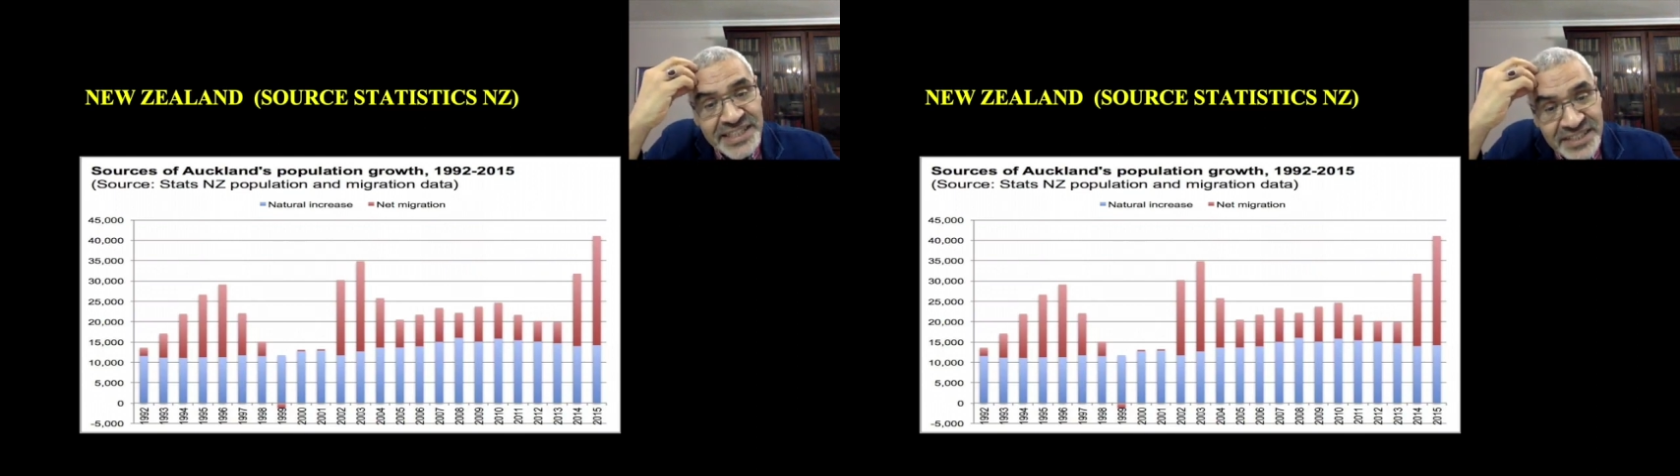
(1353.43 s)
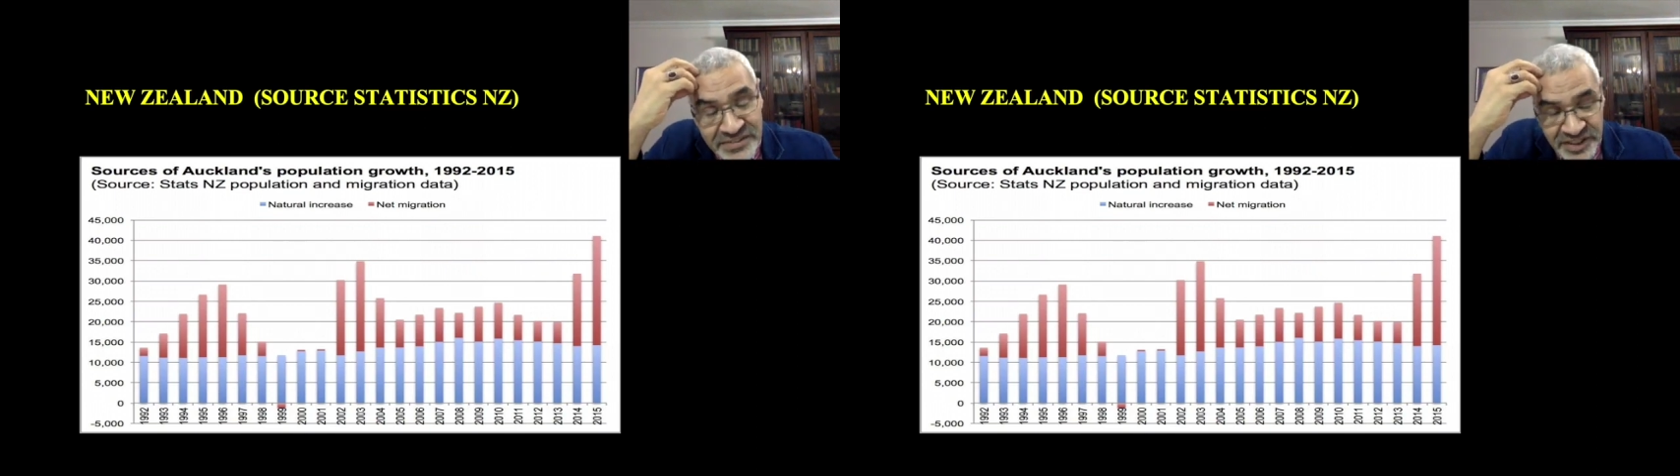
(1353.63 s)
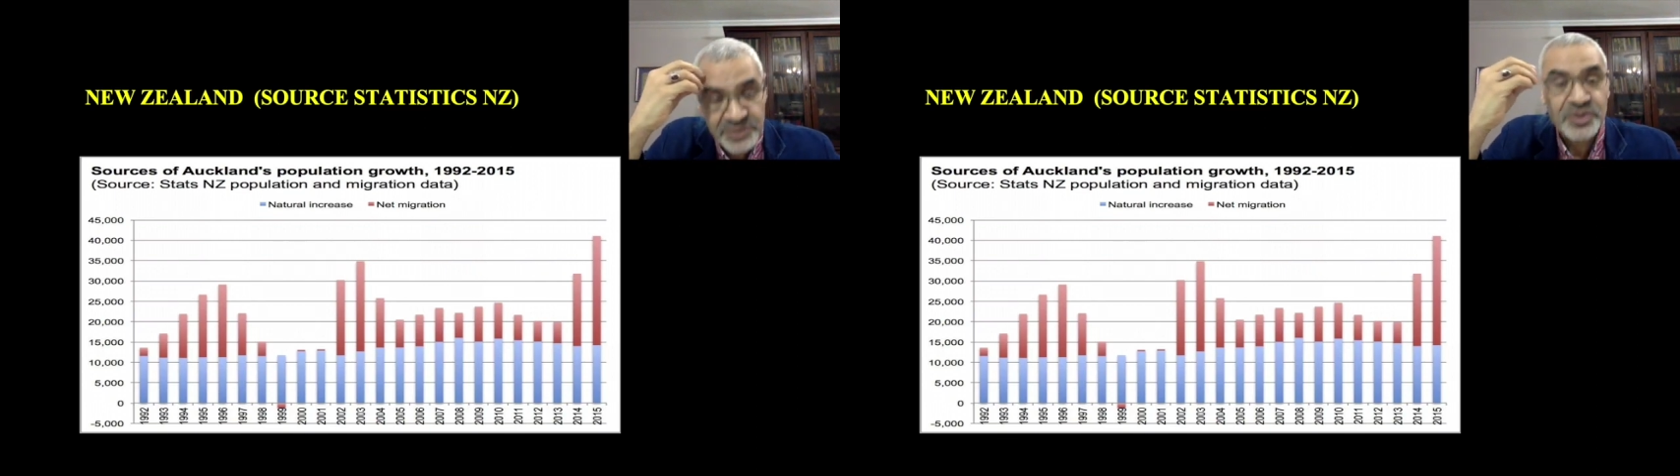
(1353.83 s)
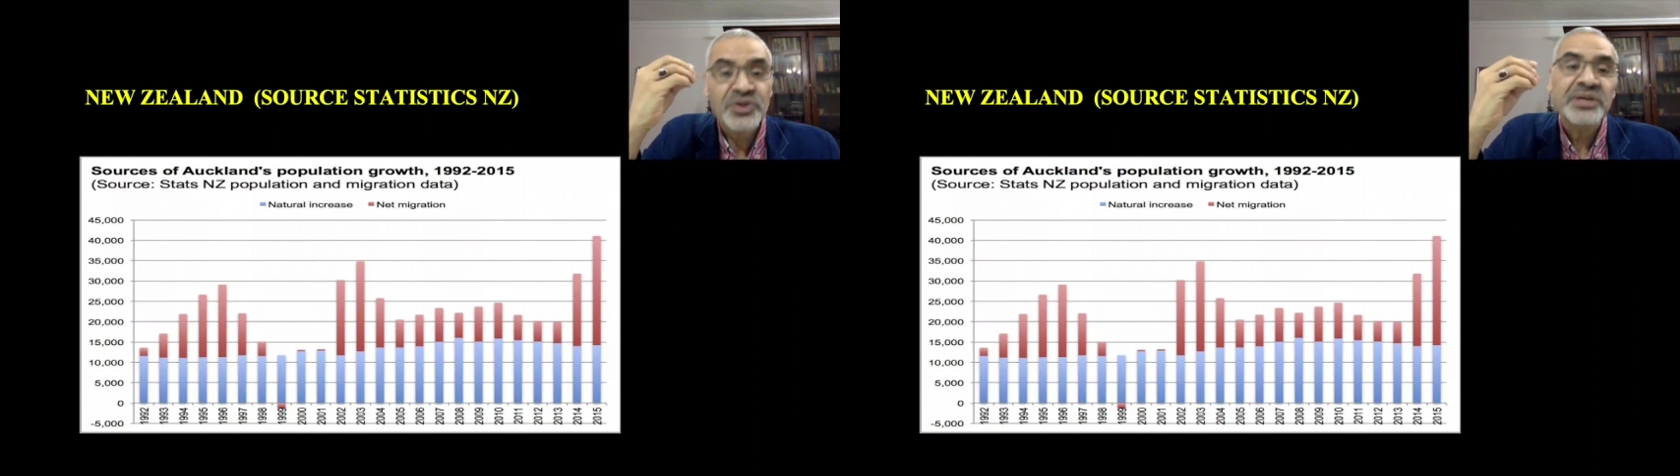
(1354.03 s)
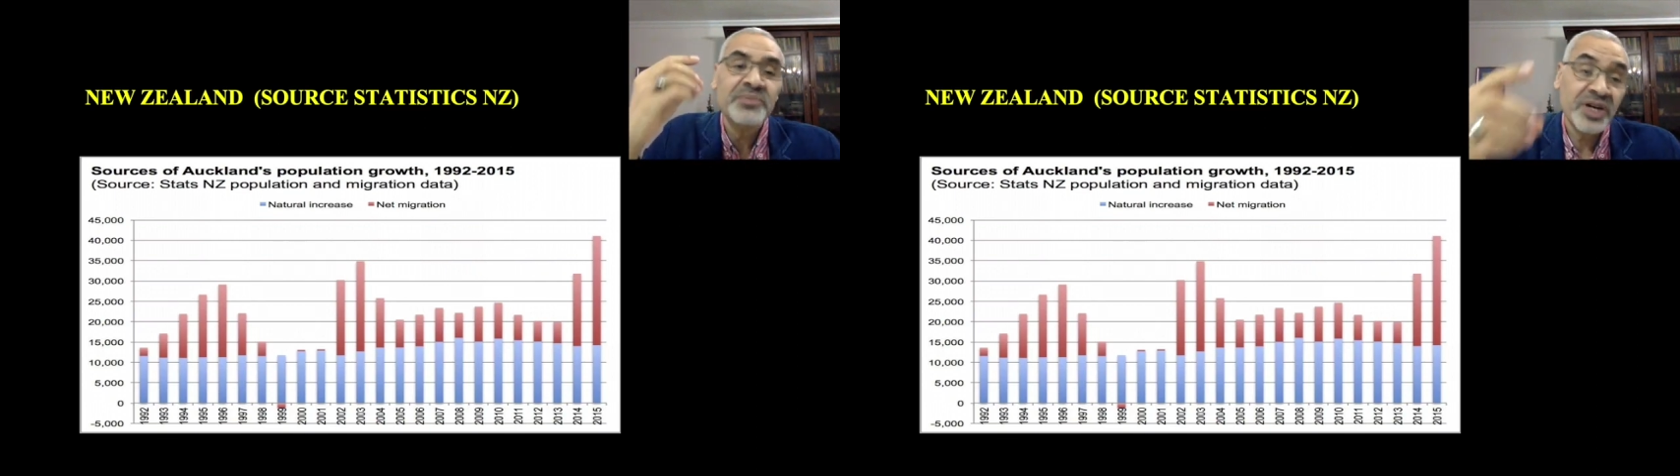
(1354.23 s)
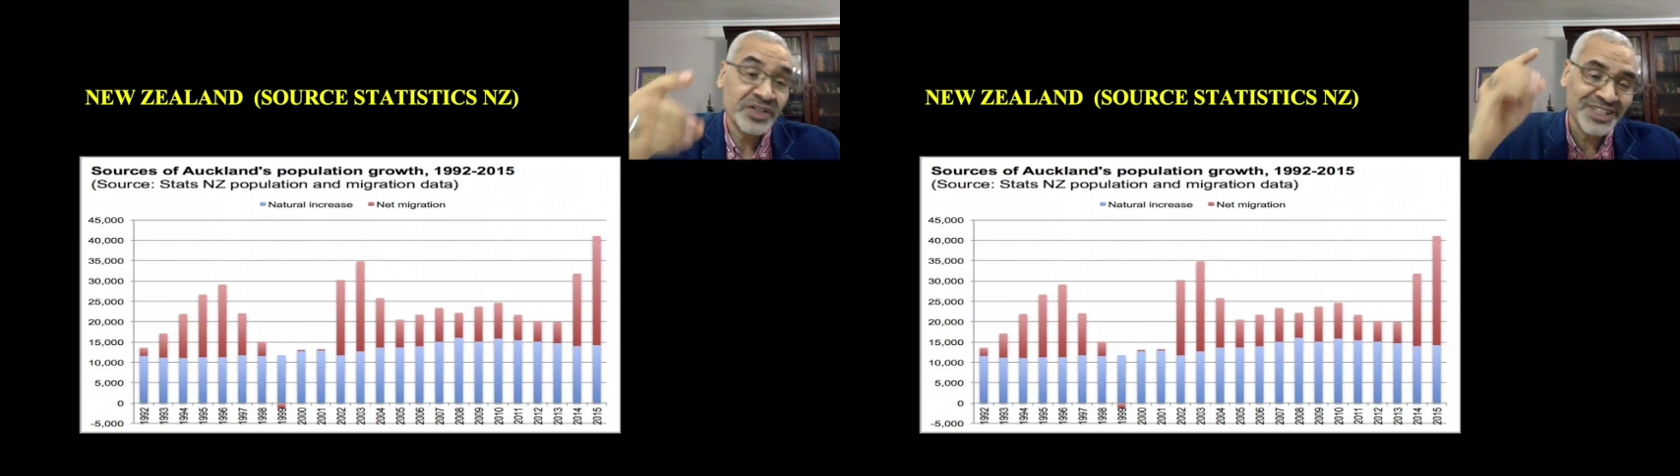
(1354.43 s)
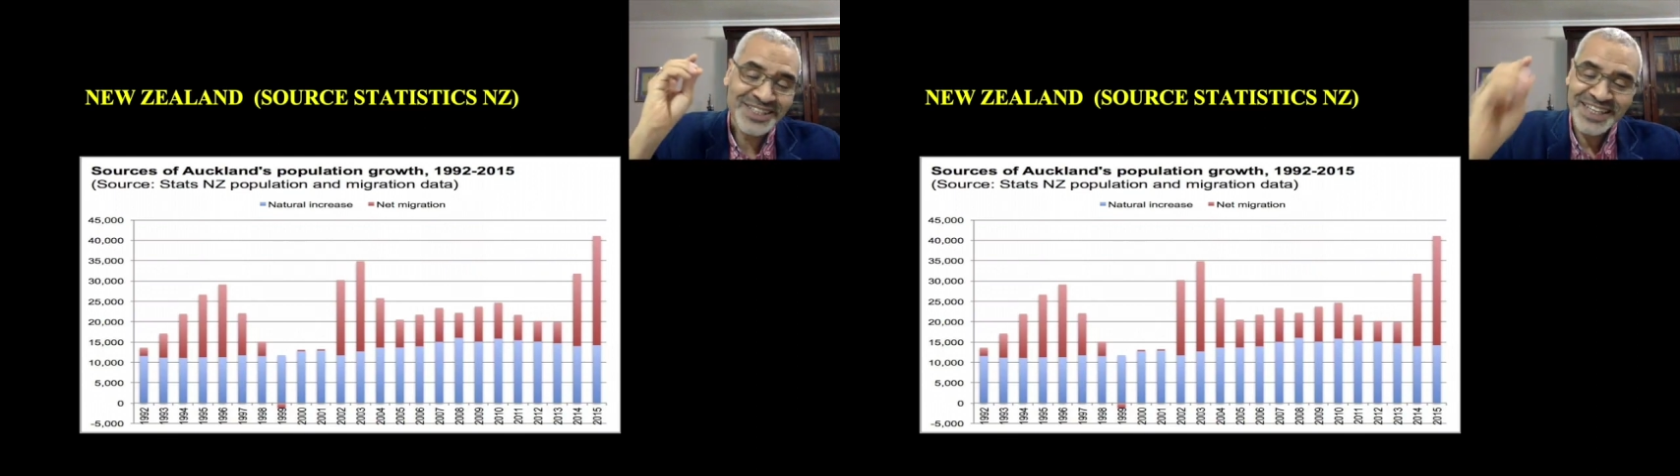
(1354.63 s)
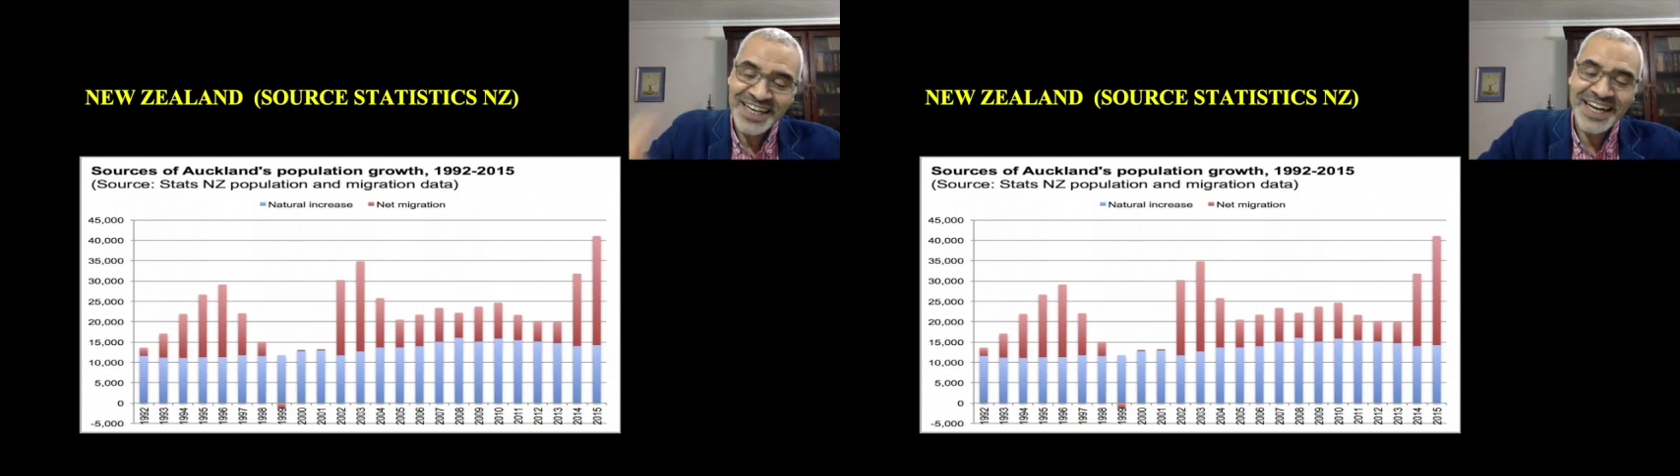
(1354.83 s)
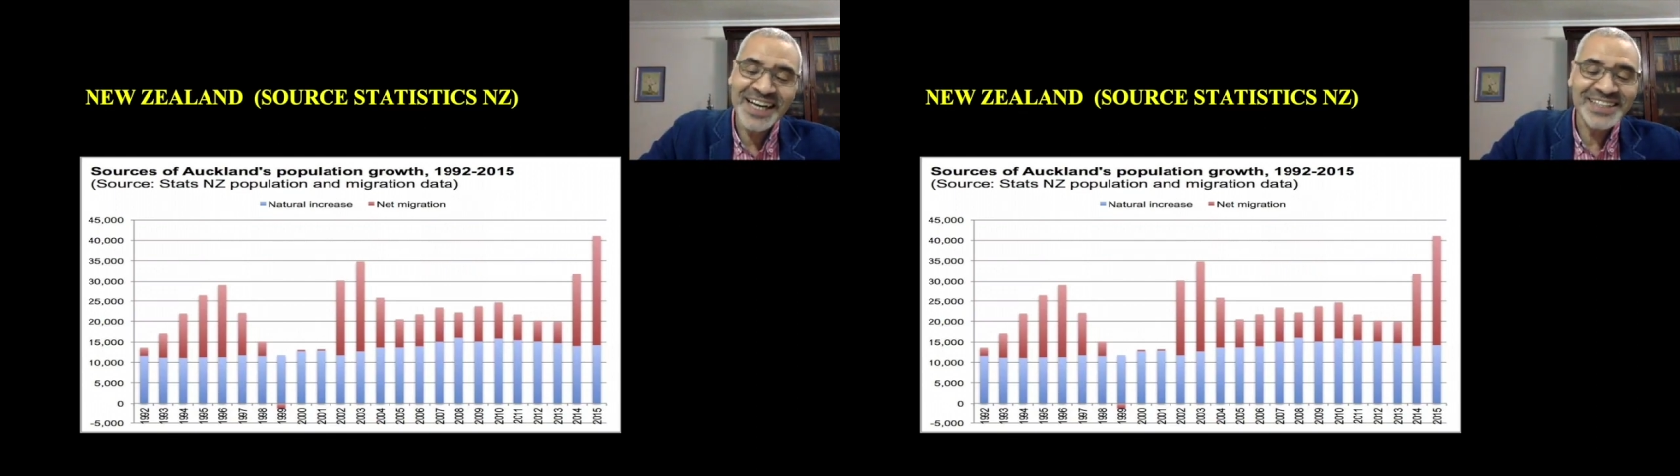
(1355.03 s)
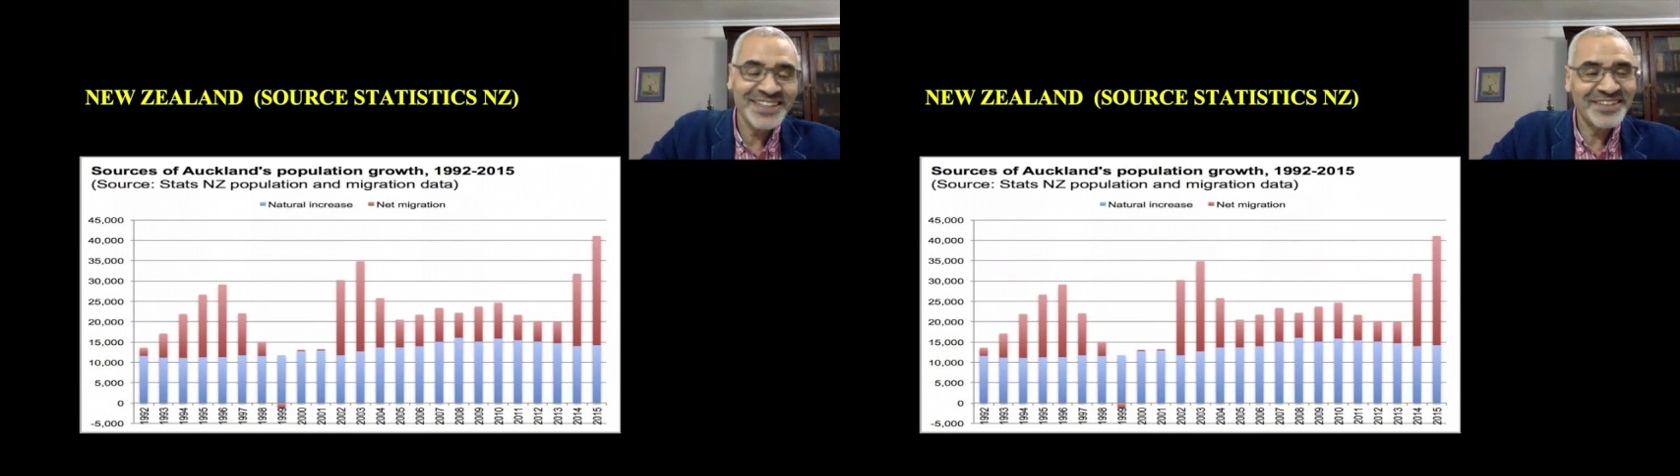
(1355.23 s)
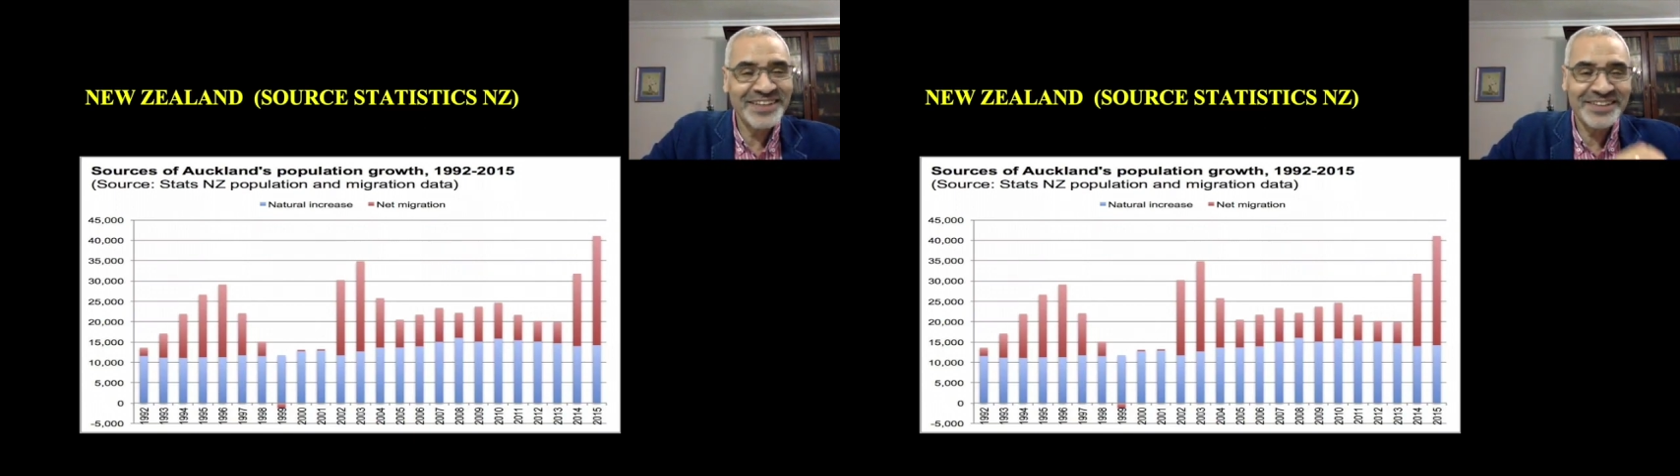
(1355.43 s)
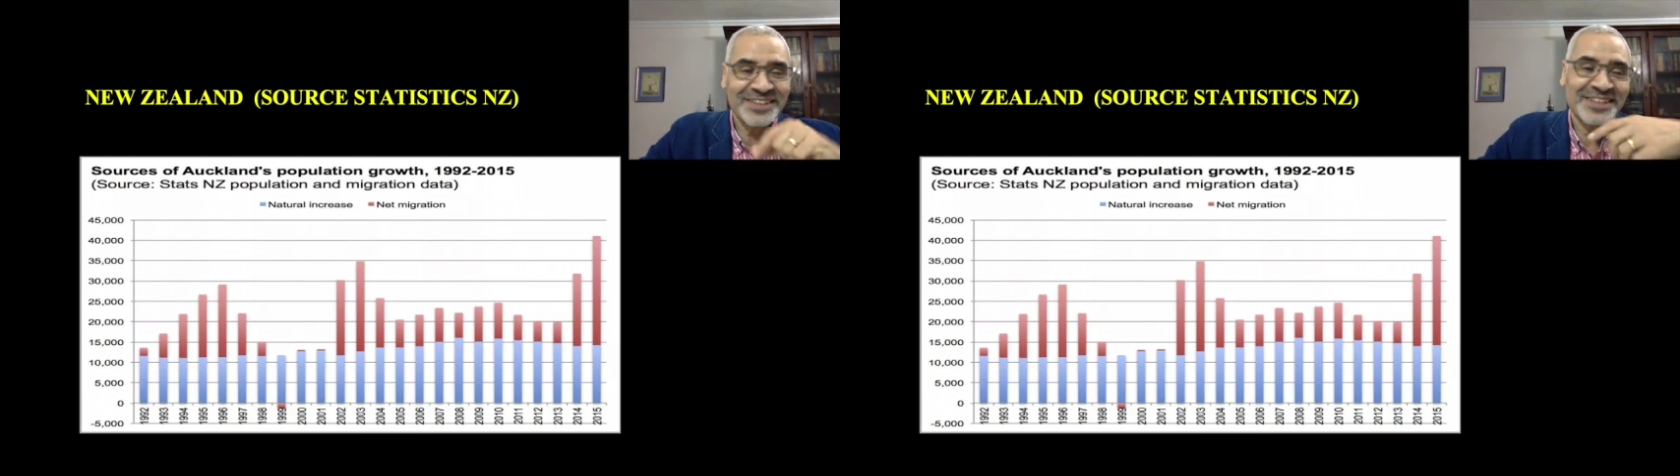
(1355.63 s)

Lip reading: difference between births and deaths.